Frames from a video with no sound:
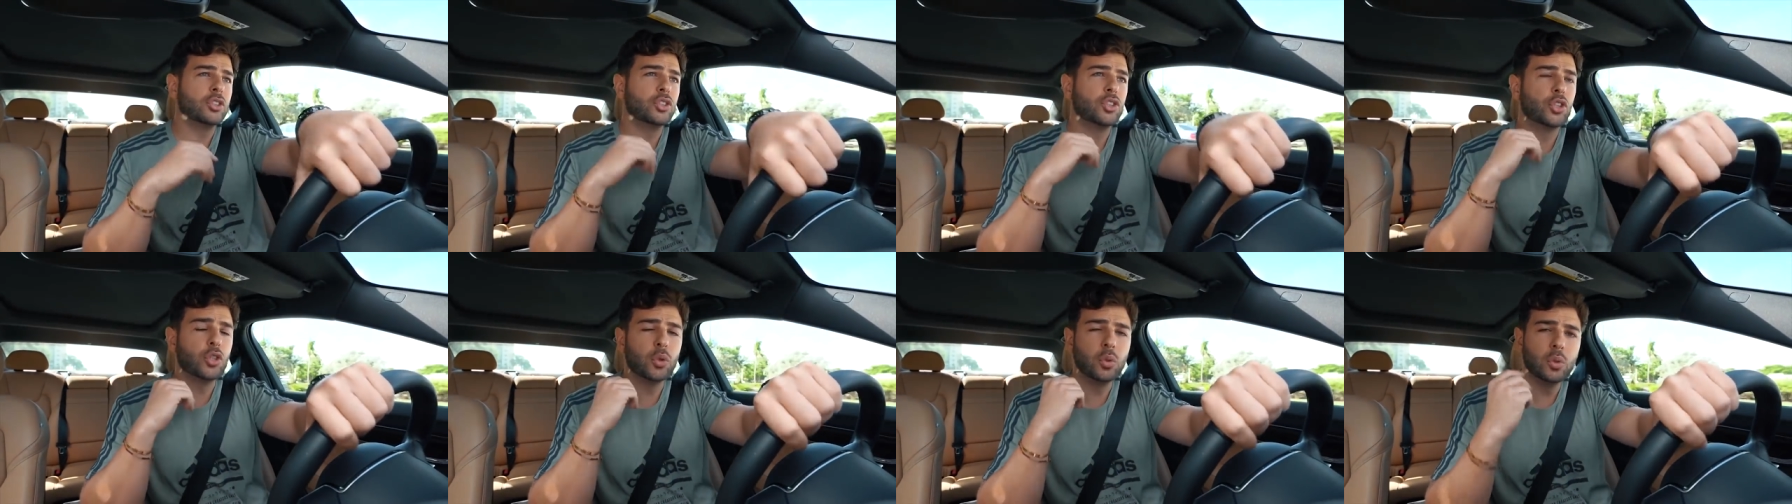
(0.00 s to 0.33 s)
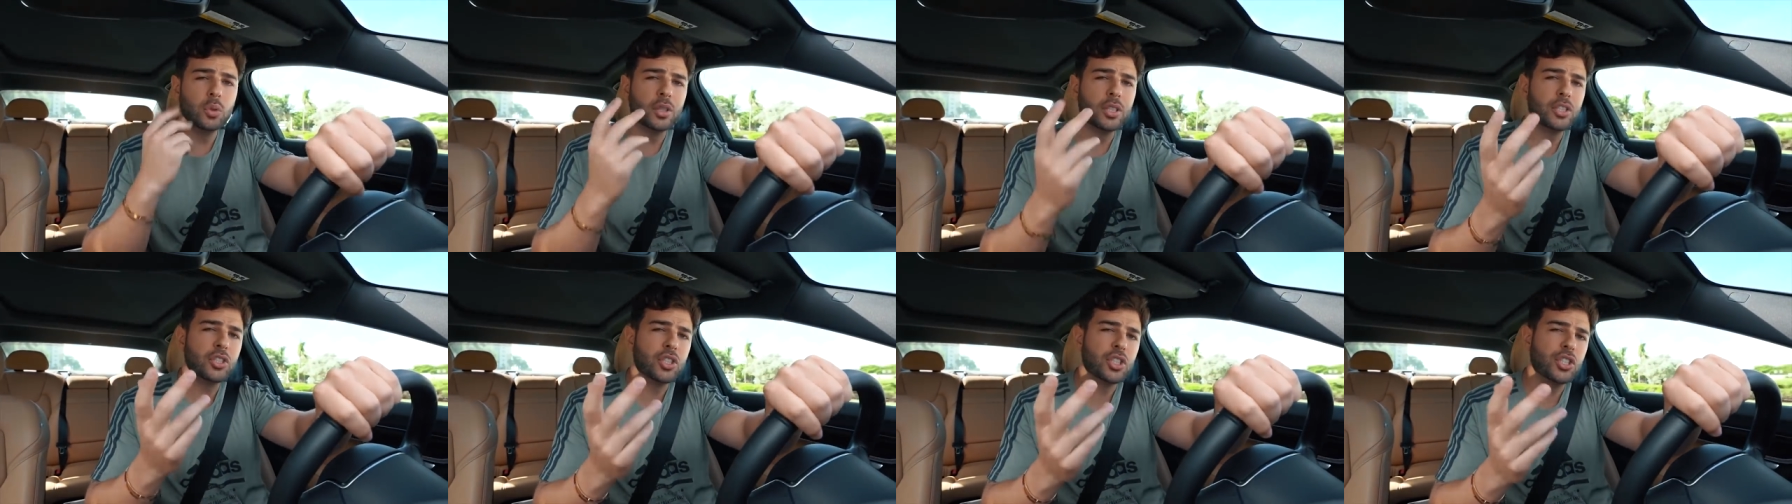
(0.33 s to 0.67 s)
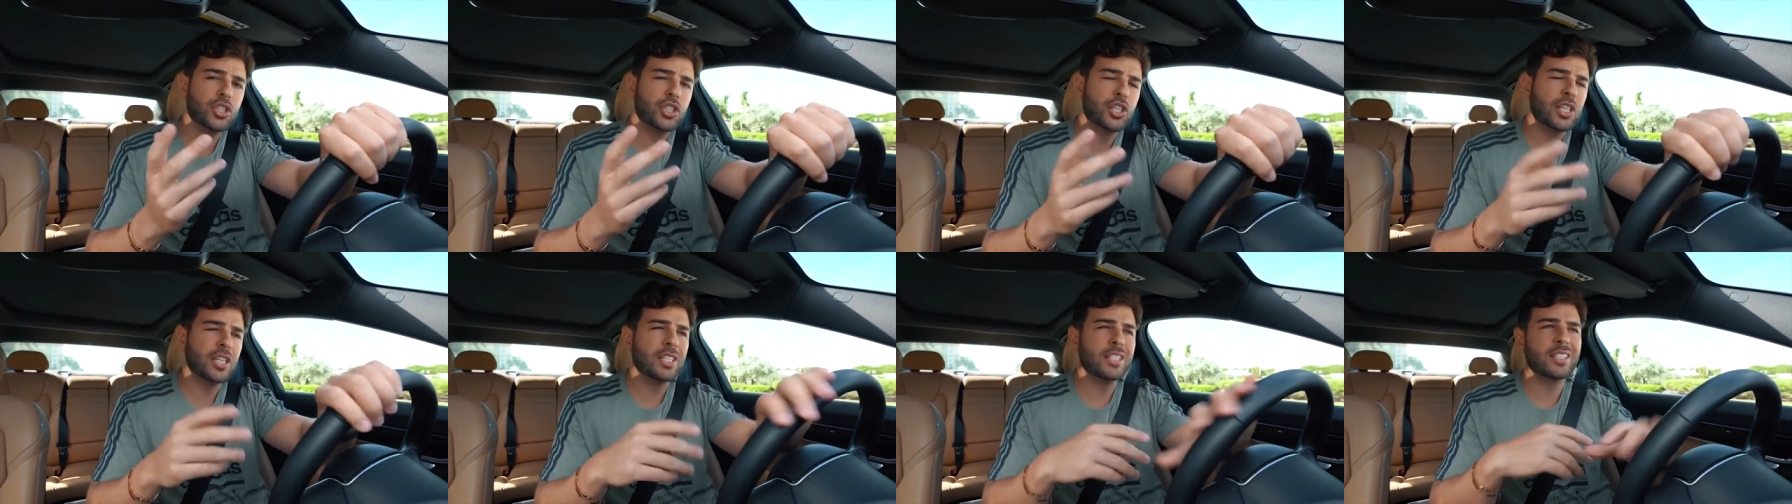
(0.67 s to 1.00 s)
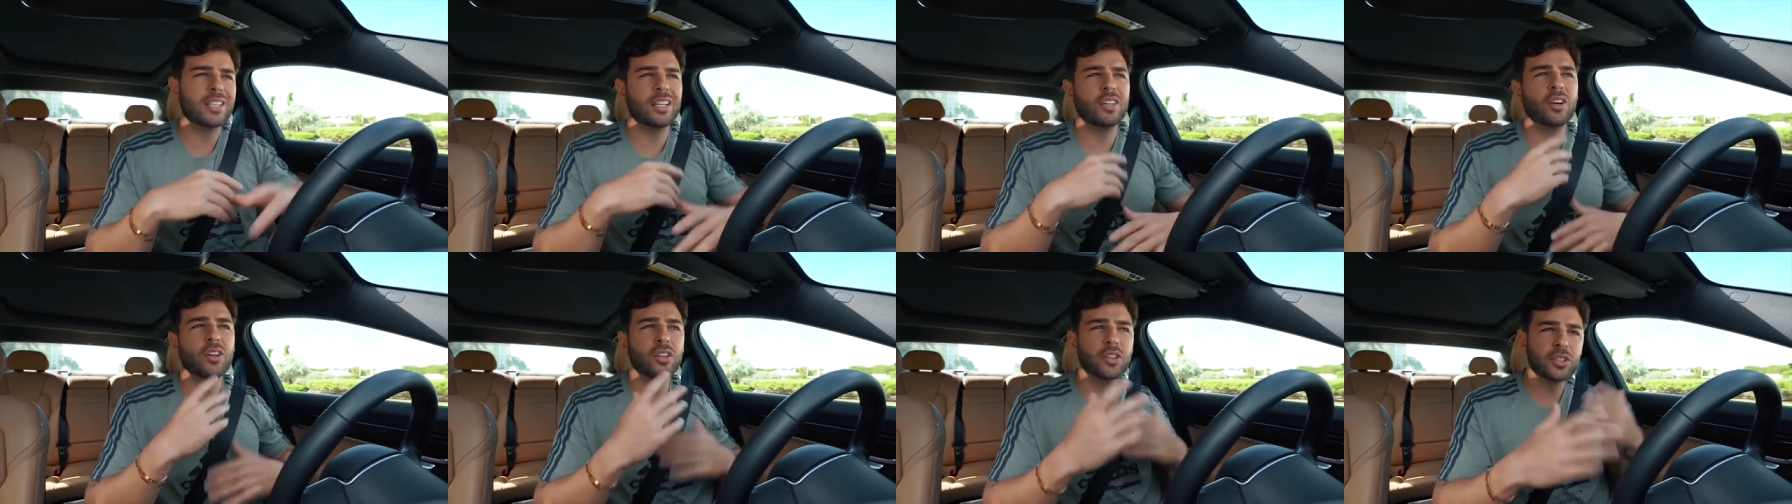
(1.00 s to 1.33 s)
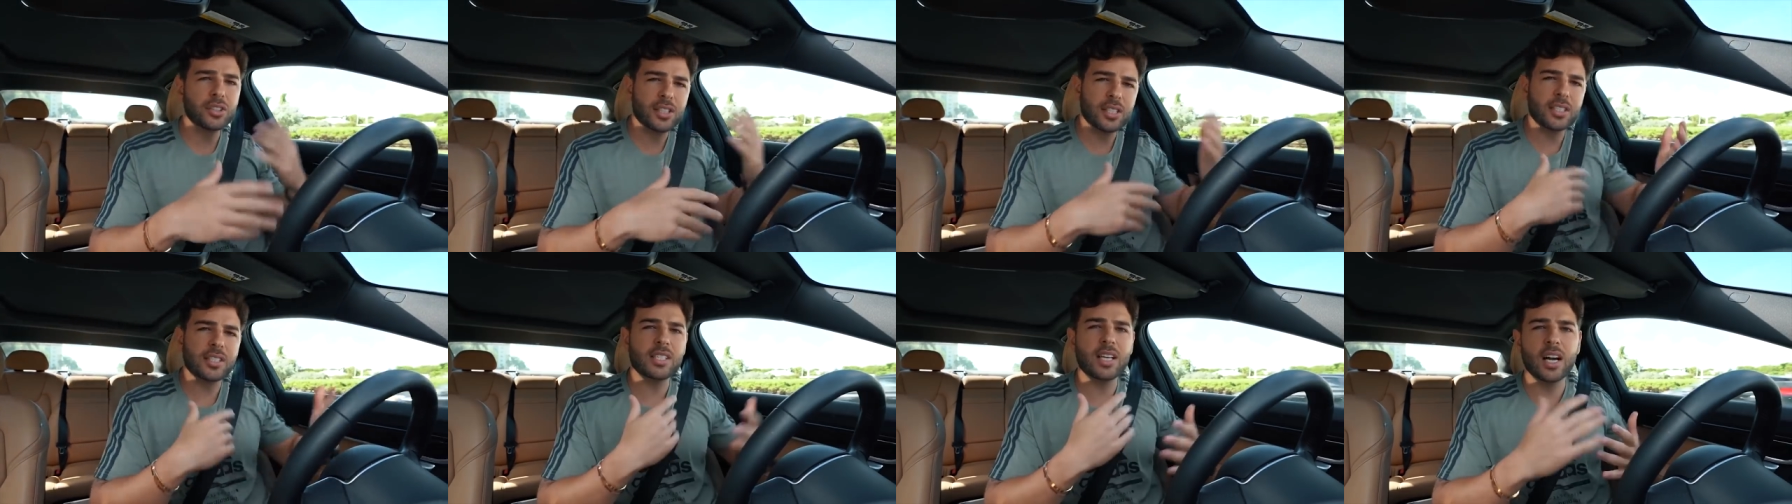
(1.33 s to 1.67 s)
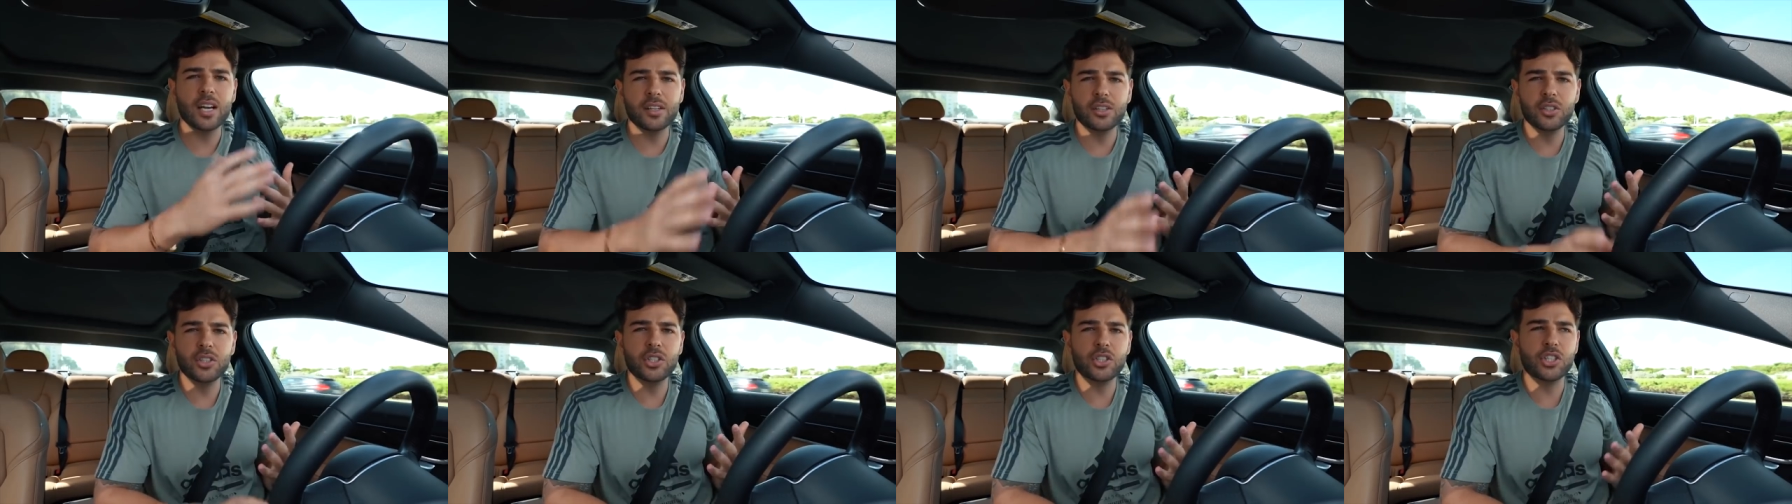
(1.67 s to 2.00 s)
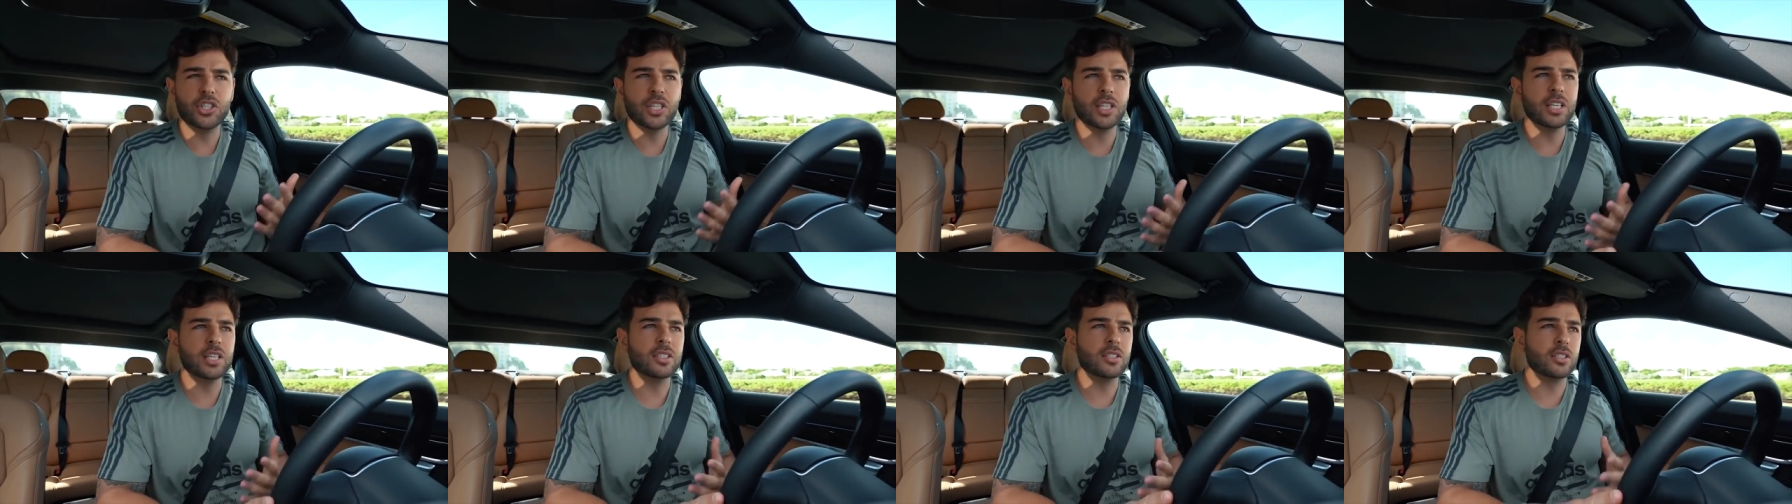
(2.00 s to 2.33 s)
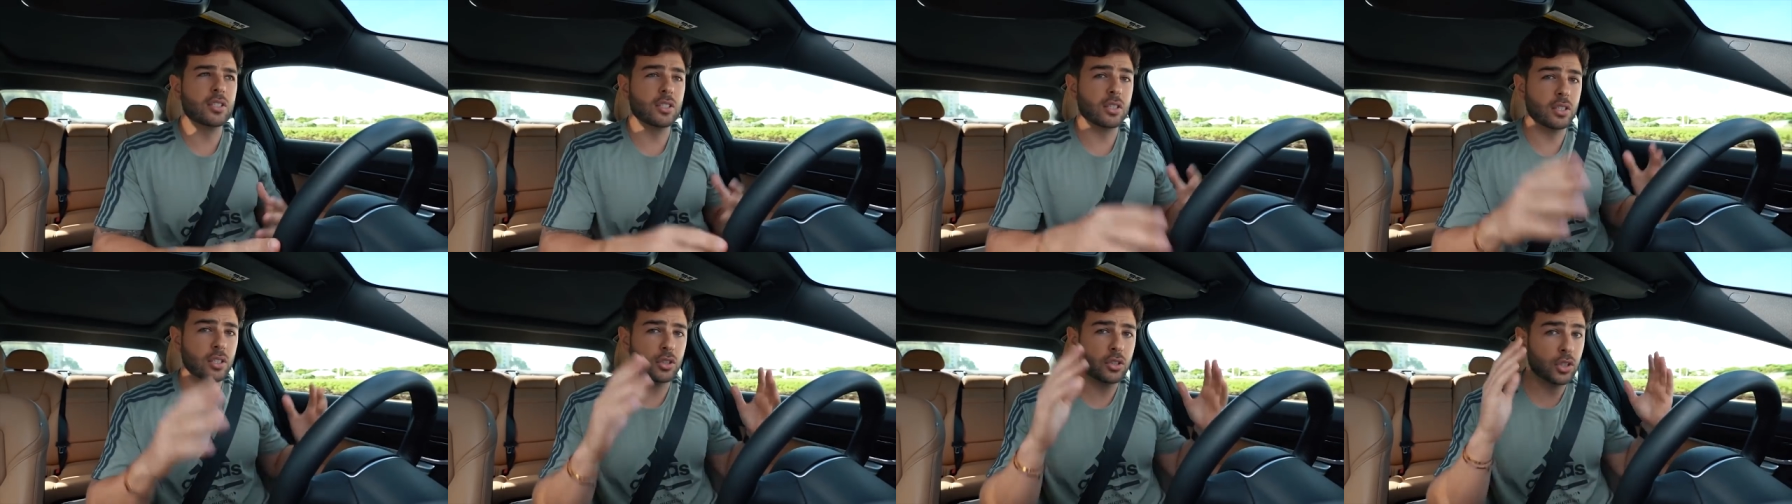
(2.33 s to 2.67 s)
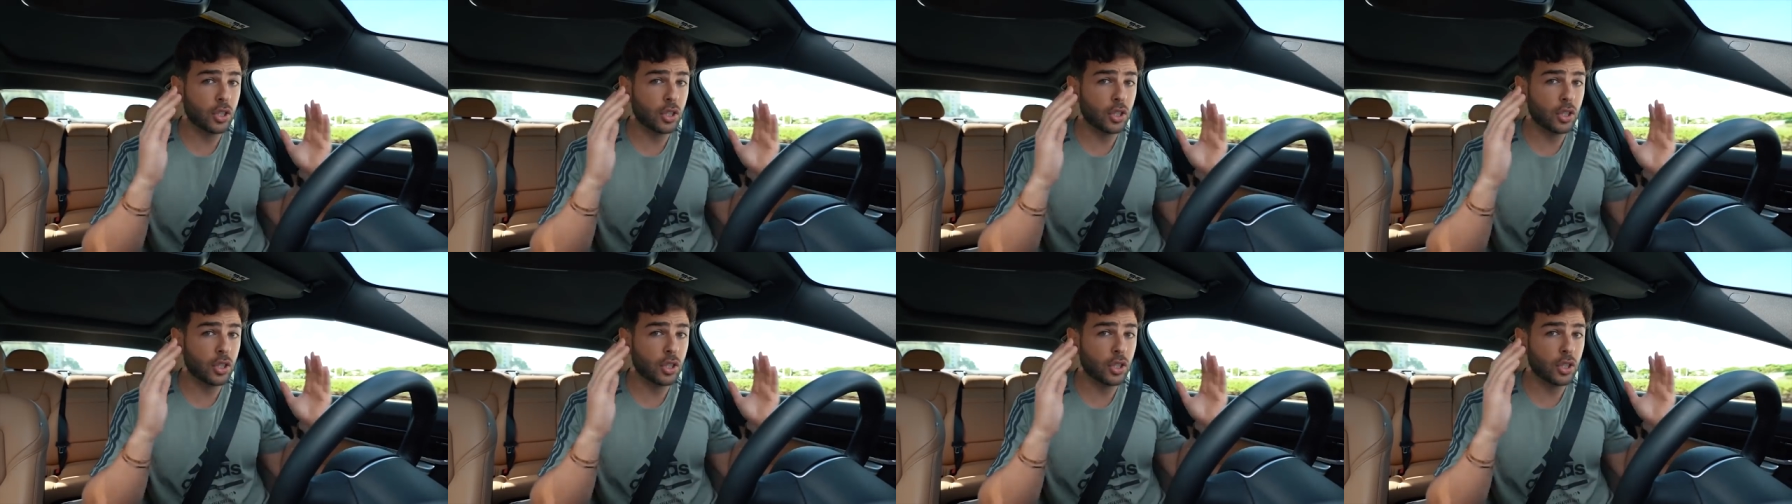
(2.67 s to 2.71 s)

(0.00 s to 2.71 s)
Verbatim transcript: True Religion jeans and other designer jeans,